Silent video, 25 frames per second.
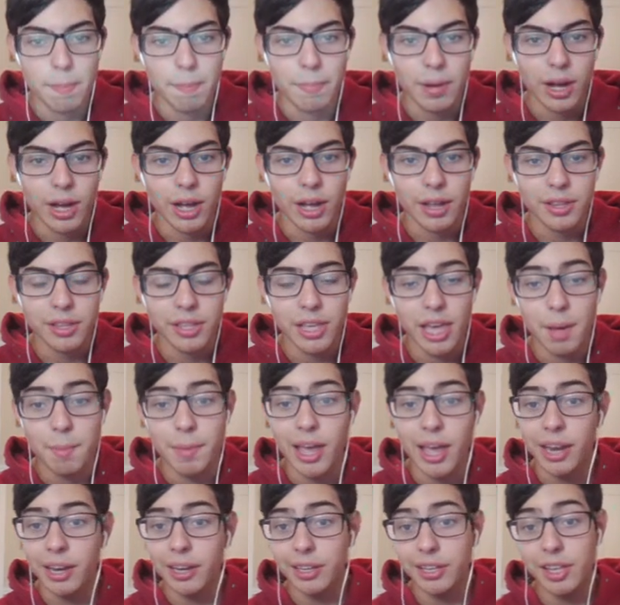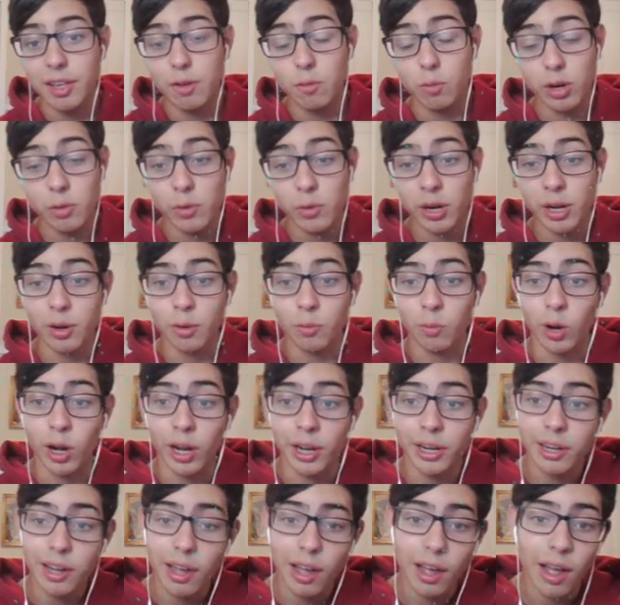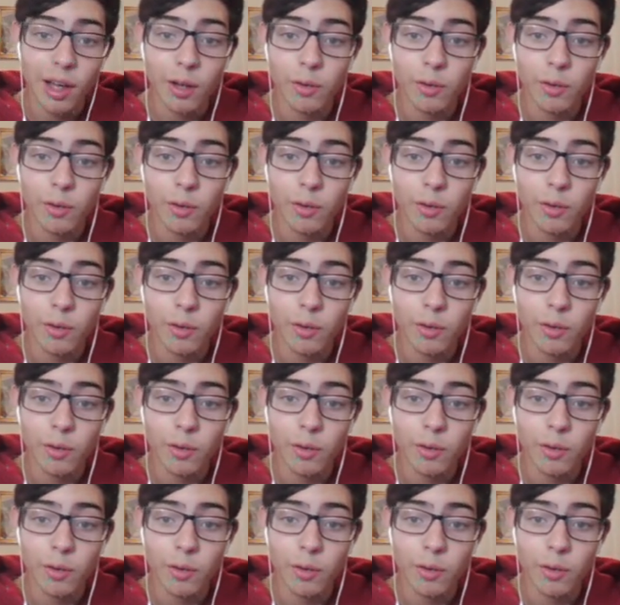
But yeah, man, we're 1-1.